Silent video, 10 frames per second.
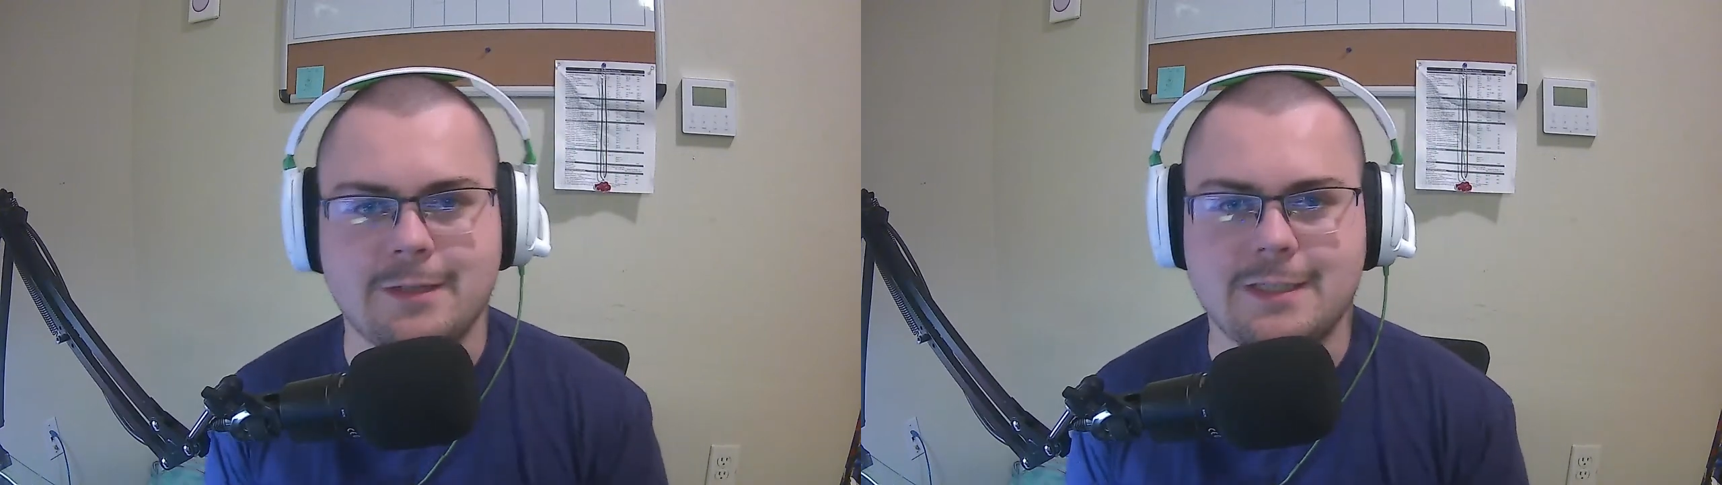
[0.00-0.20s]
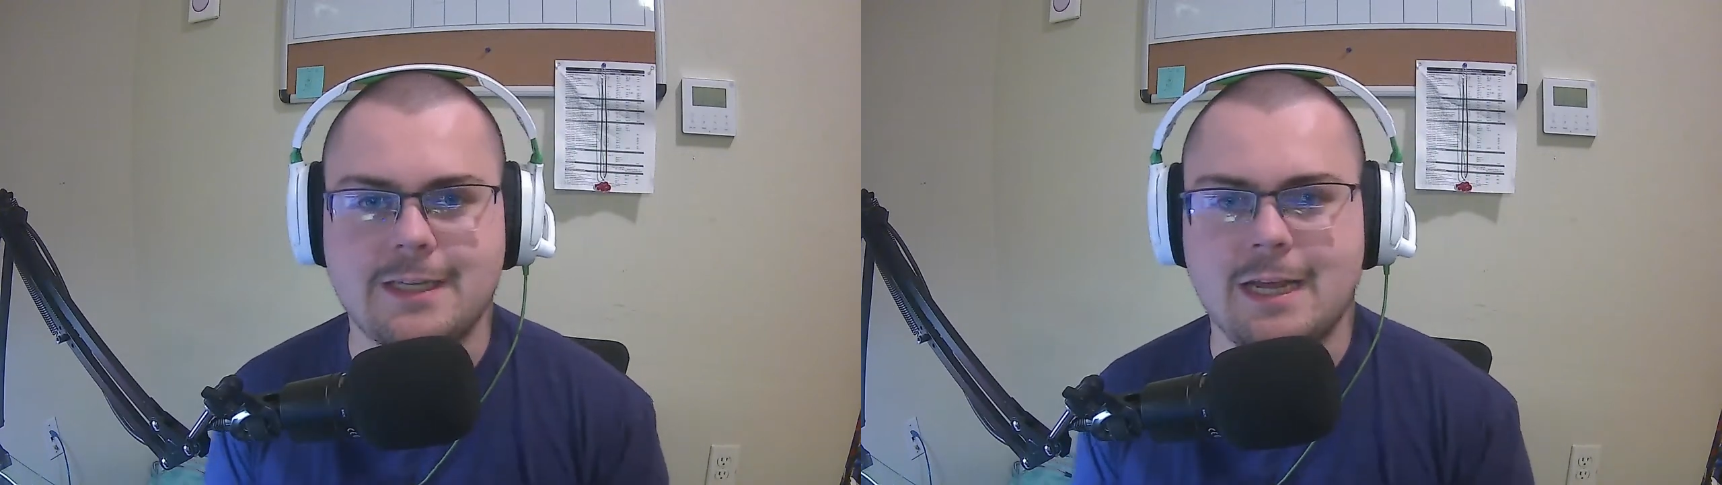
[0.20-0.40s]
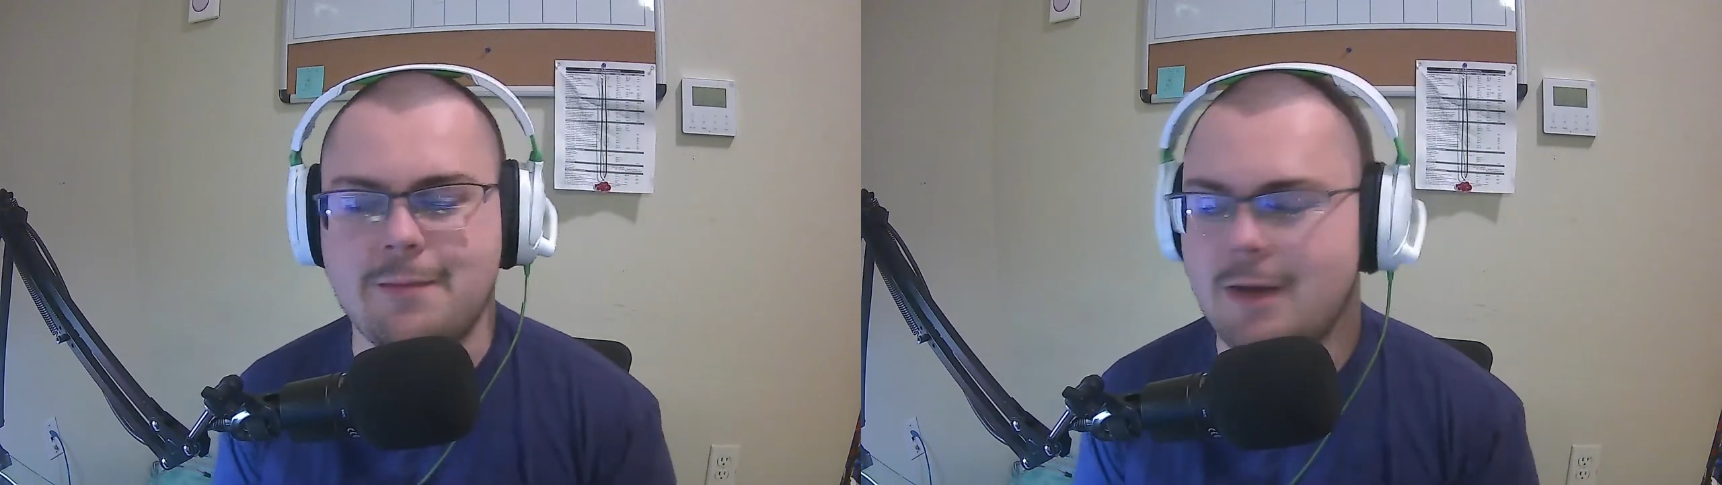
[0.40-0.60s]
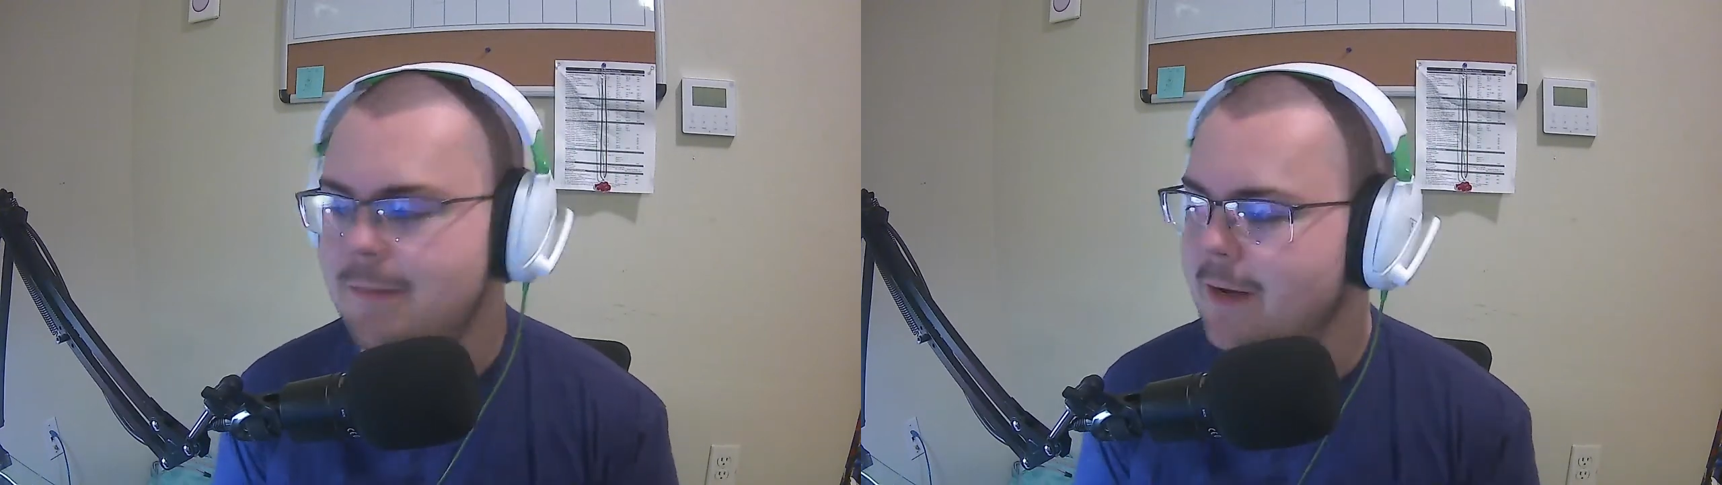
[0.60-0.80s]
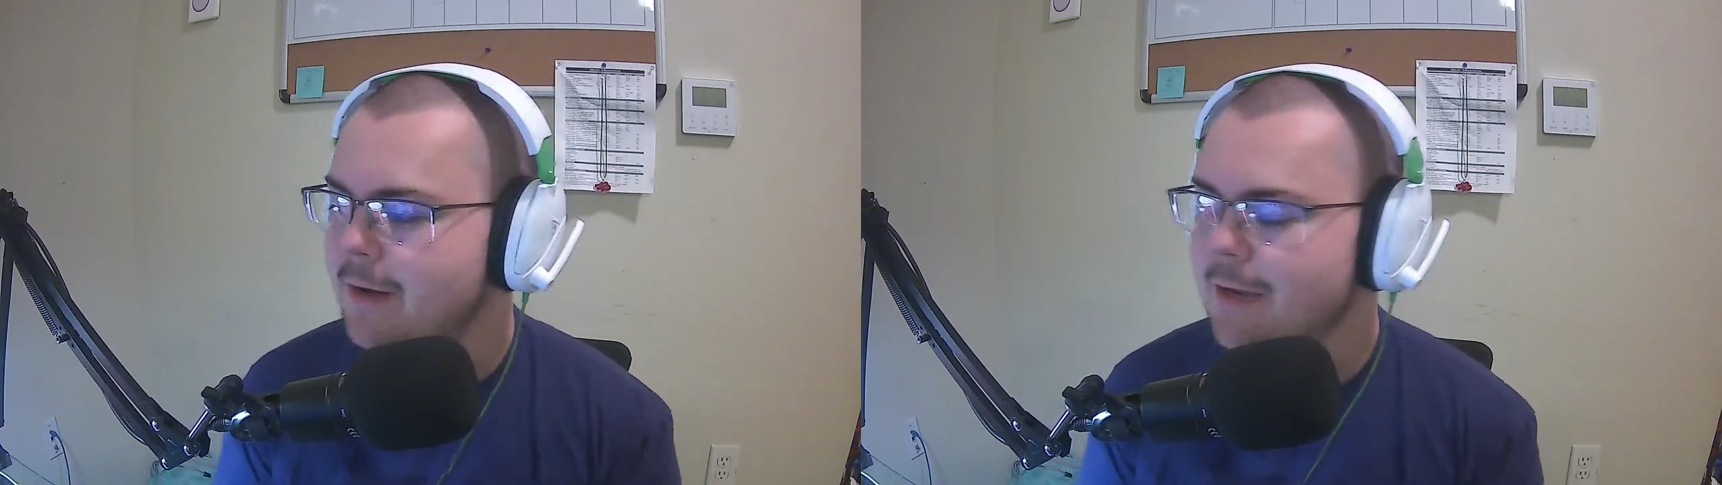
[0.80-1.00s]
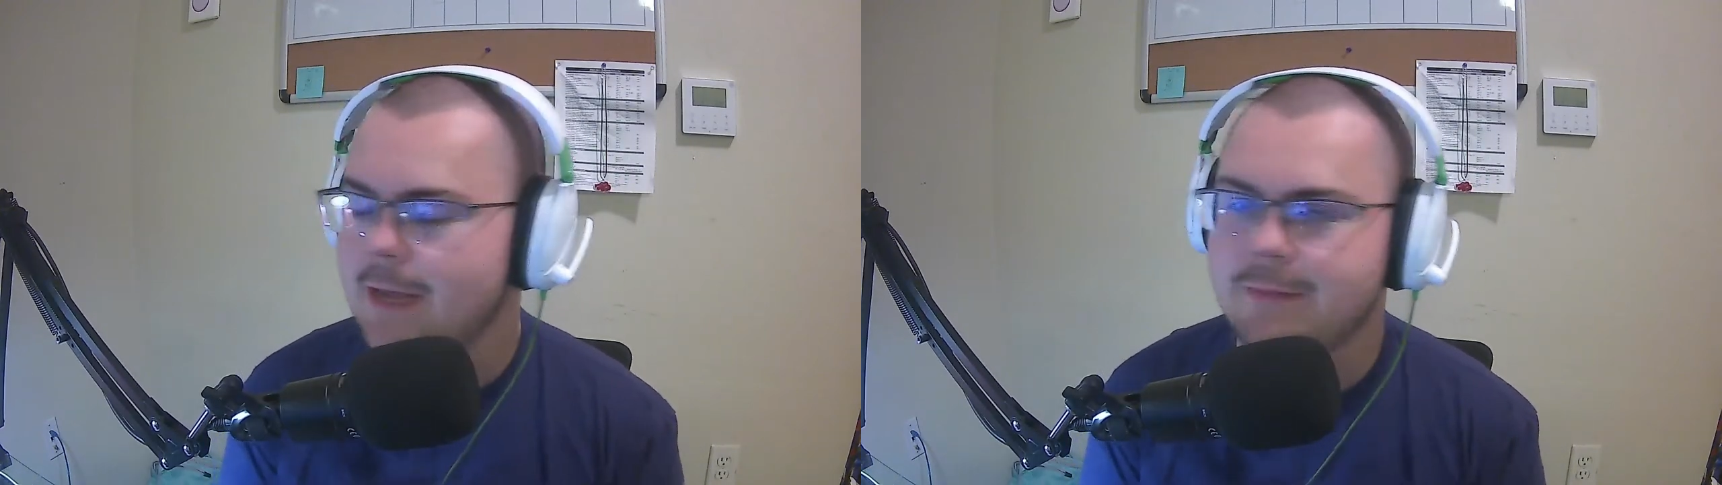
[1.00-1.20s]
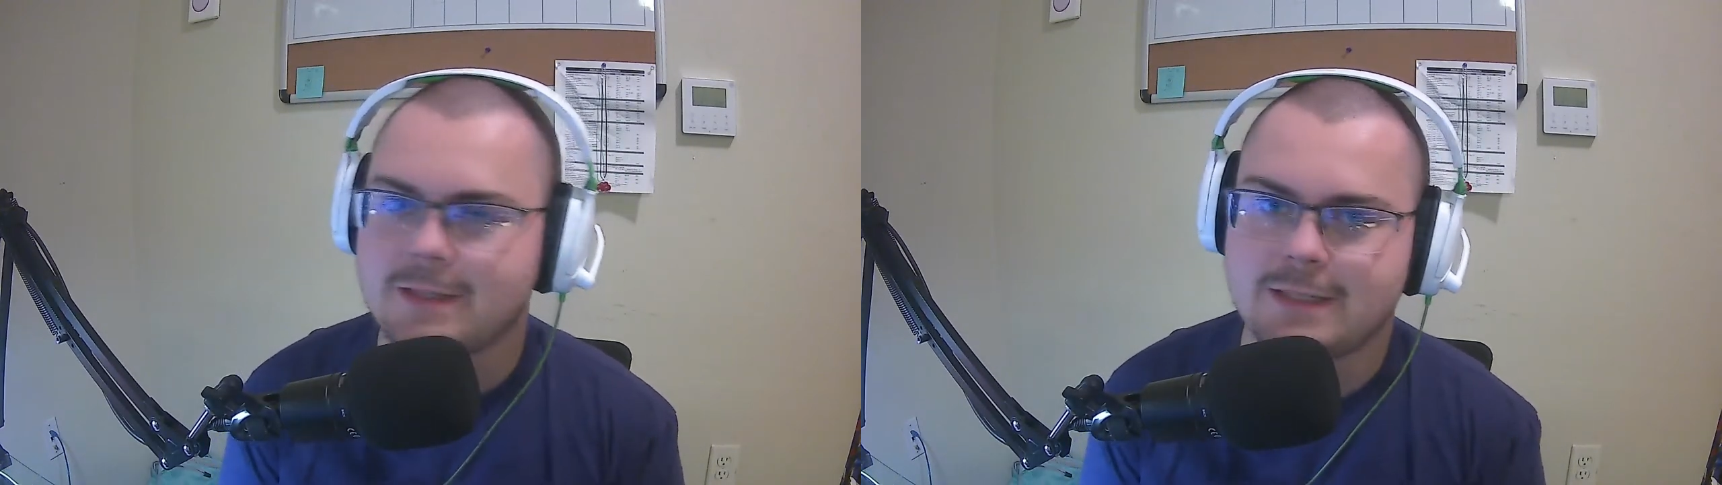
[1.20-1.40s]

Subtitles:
on Steam and I pick out a game